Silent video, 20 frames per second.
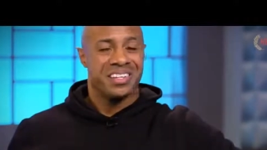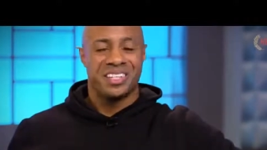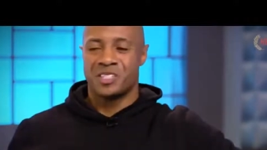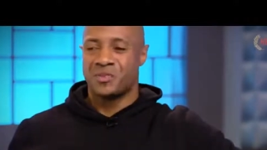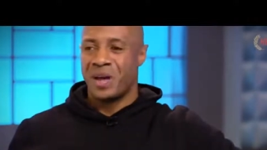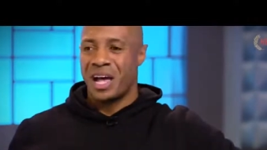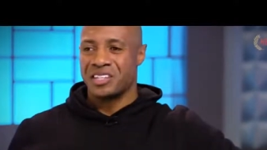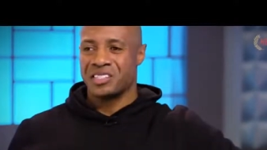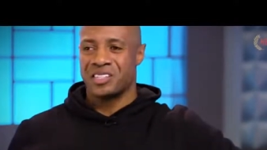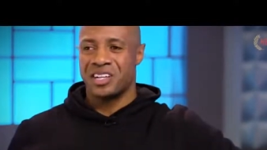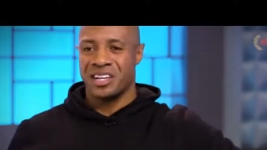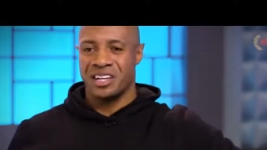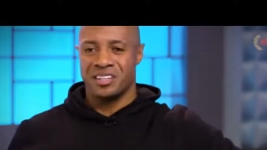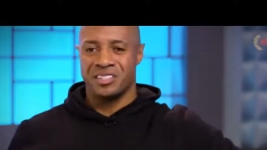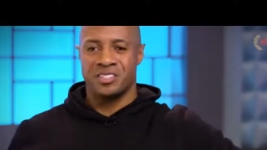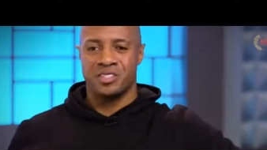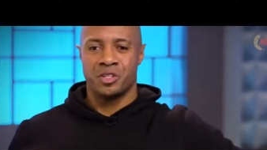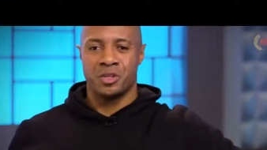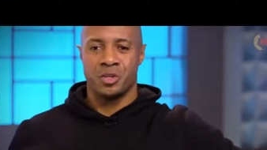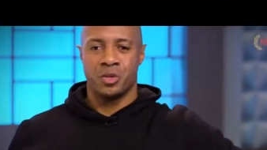It's
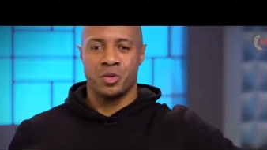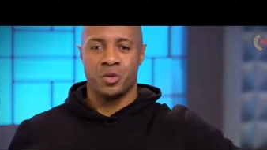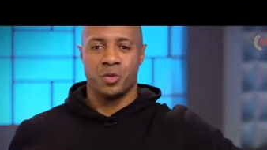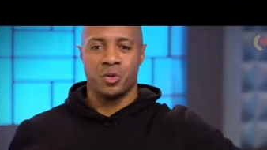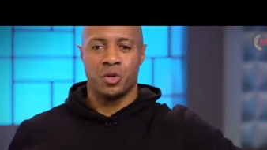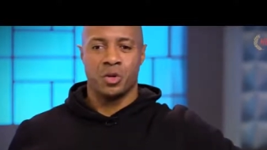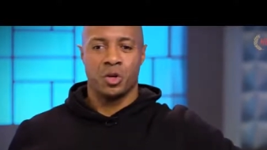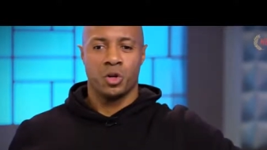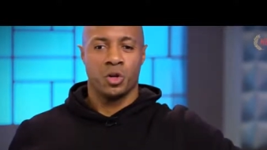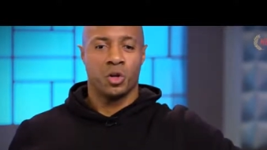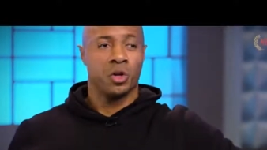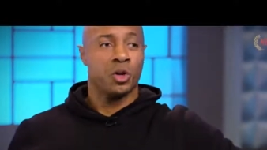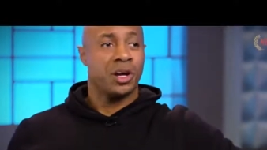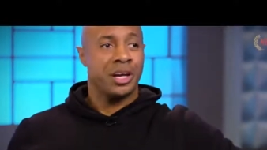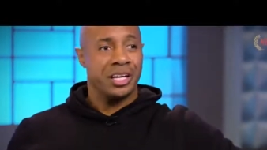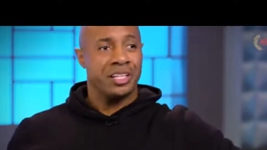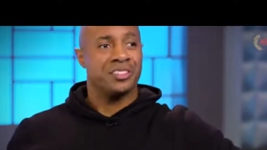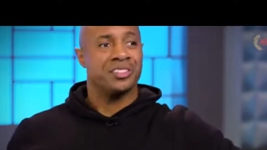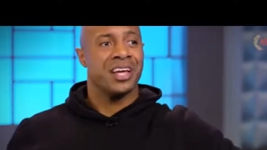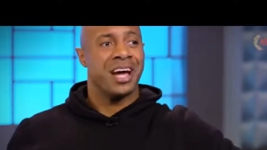fascinating to
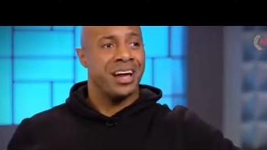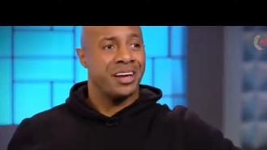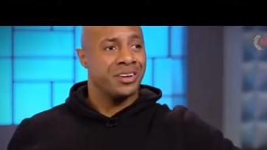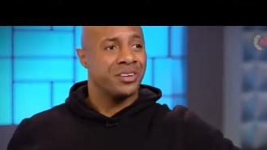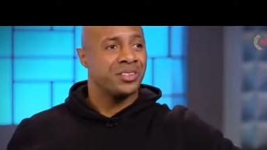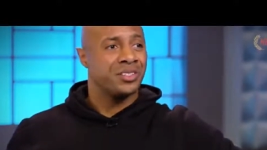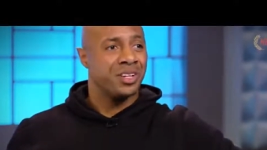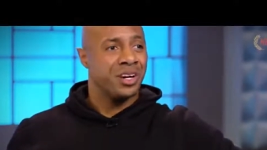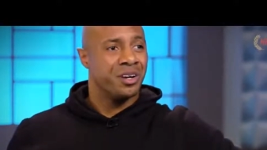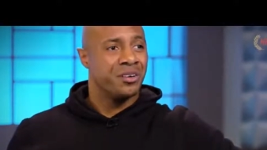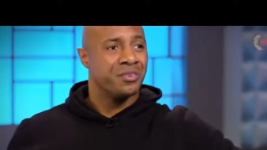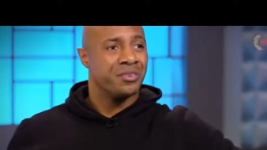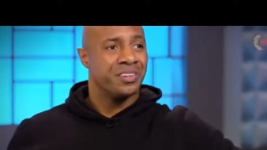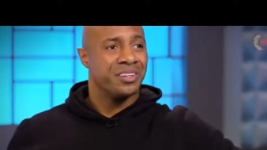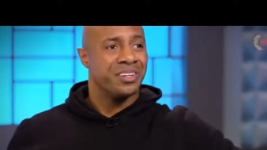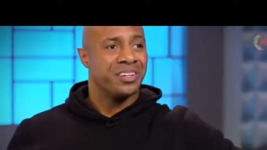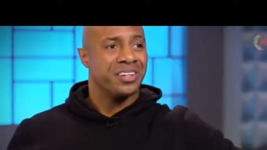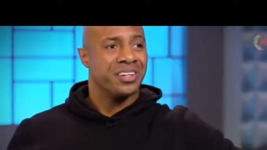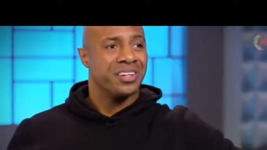look inside yourself